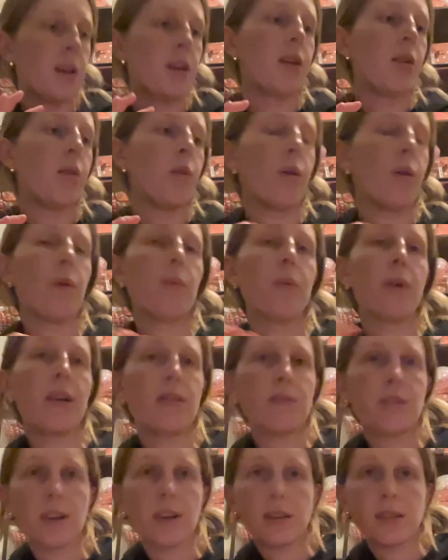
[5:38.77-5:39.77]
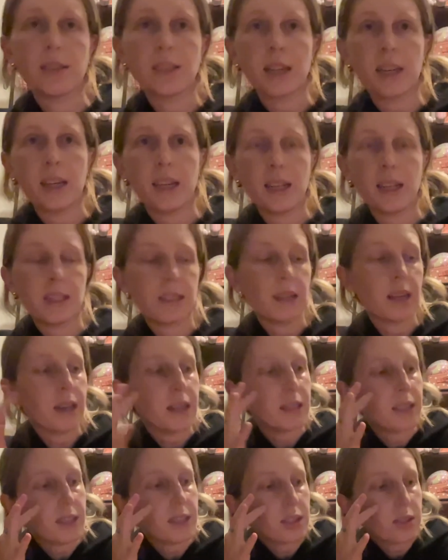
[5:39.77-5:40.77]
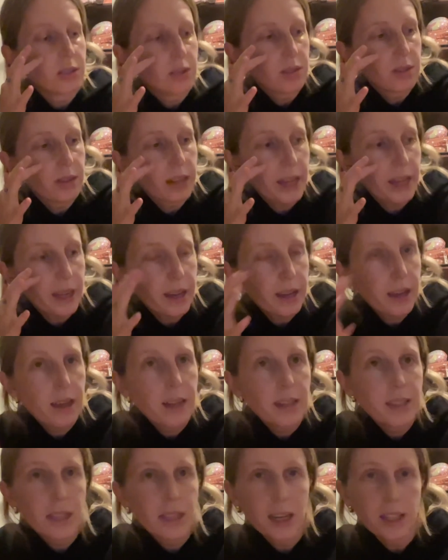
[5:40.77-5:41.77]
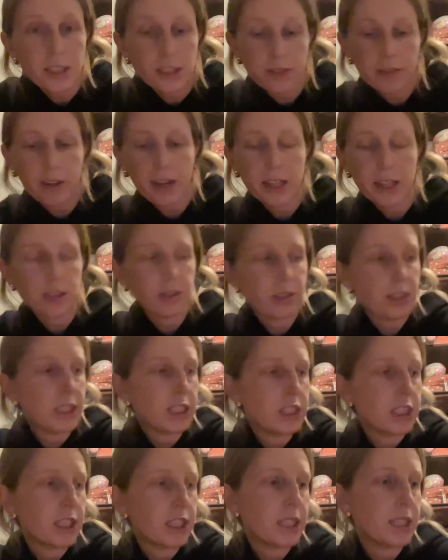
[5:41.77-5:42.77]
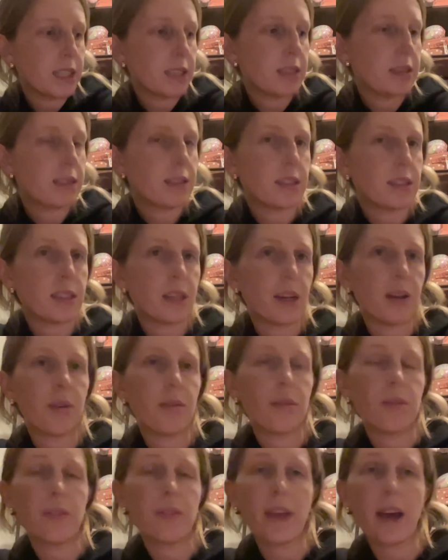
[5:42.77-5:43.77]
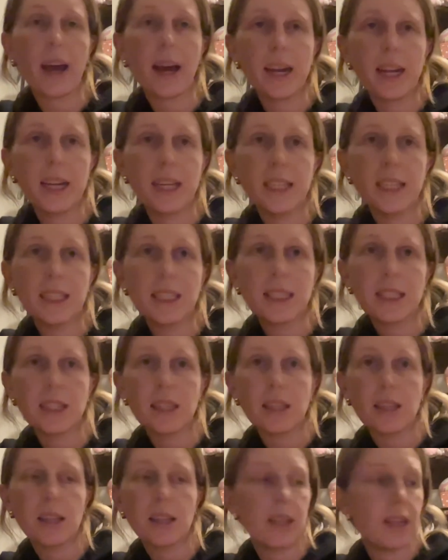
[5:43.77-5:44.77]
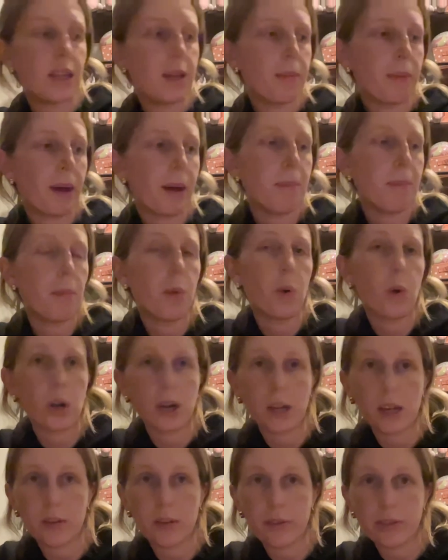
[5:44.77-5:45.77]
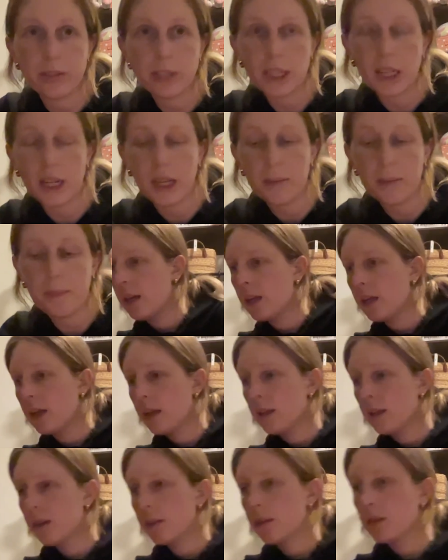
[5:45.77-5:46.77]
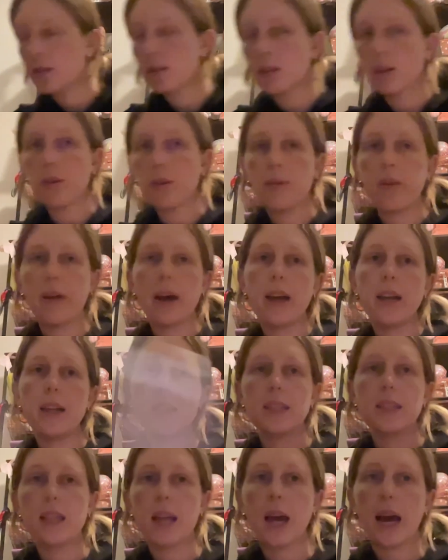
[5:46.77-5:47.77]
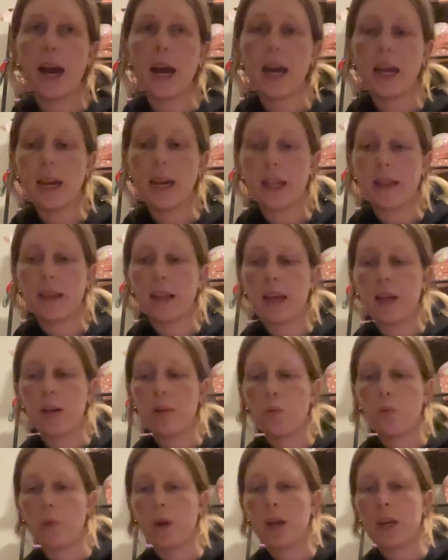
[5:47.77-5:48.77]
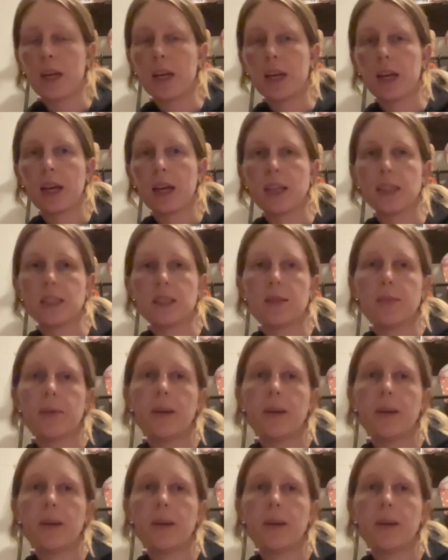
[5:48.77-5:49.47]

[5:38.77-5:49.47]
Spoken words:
or wherever else I need an additional like touch of hydration. So that is my morning routine. So that is that, and then when it gets to be